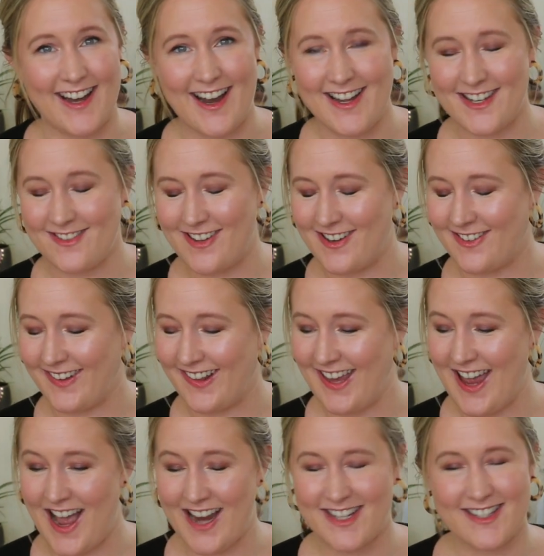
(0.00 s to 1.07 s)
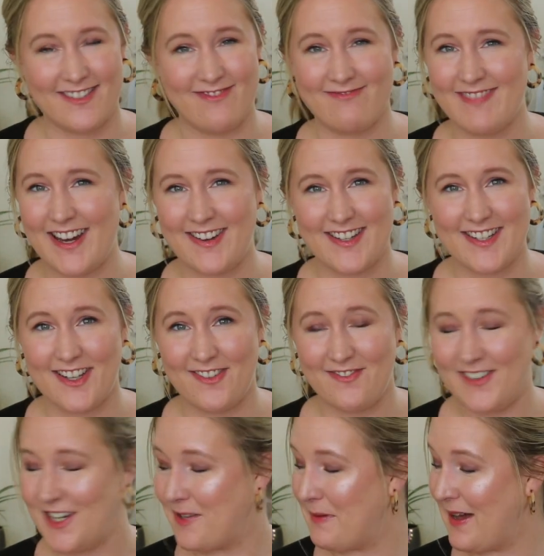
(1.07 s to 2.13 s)
I just want to relax and make myself
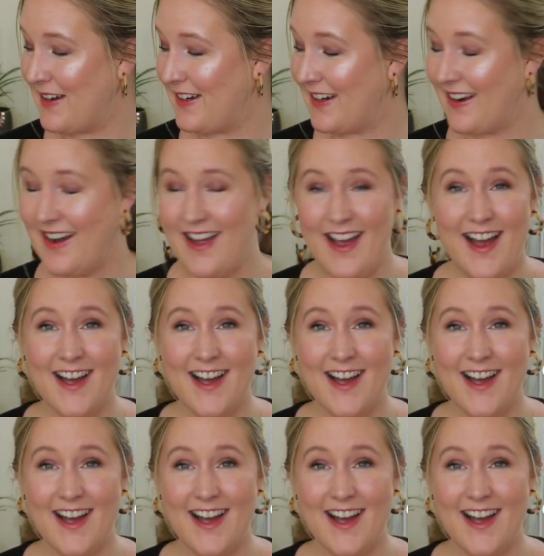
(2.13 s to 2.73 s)
feel better.